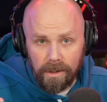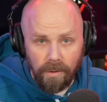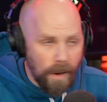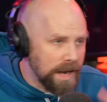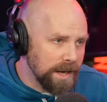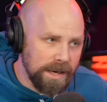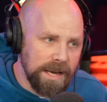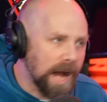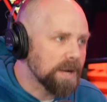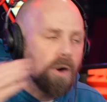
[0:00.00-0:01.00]
ready to
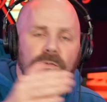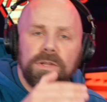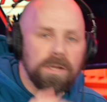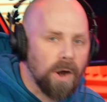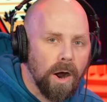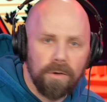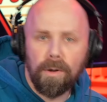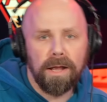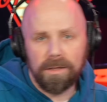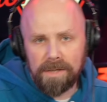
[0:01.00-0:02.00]
knock over the
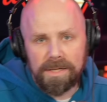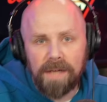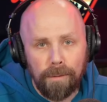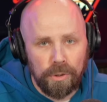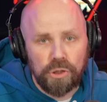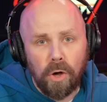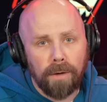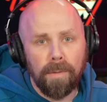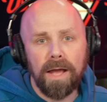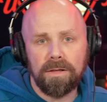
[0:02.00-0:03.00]
guardrails on top of
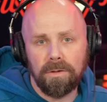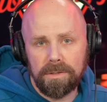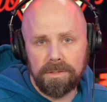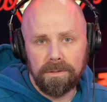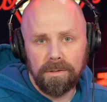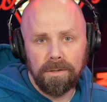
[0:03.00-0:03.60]
Shawn Michaels.